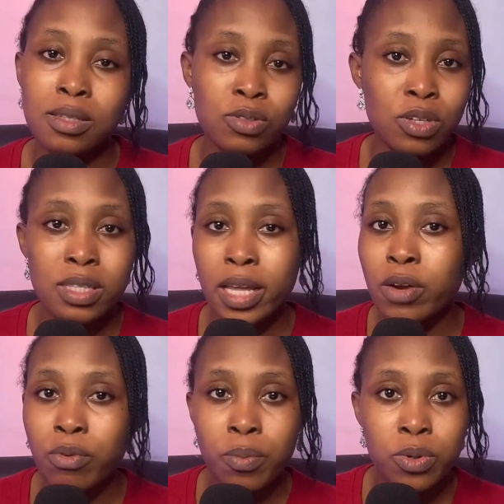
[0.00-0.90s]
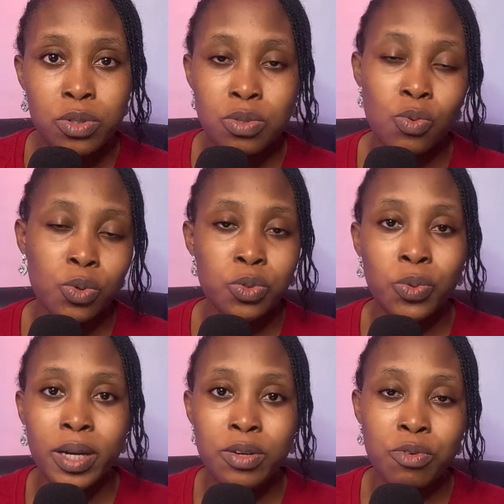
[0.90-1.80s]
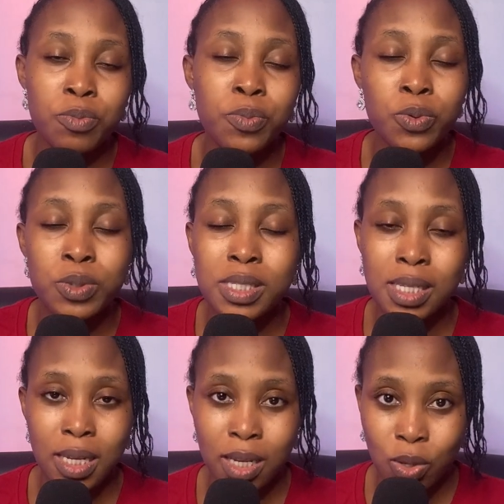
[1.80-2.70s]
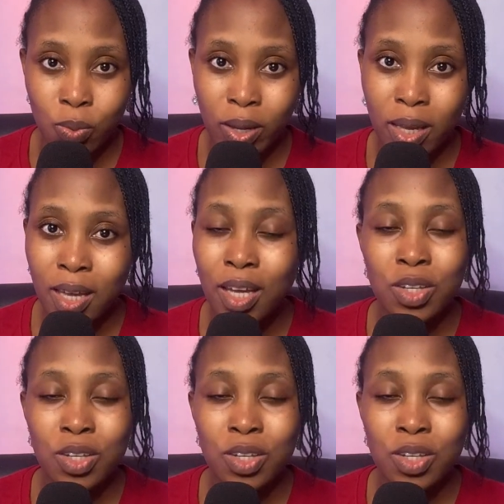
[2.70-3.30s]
so just like remote worldwide, remote anywhere.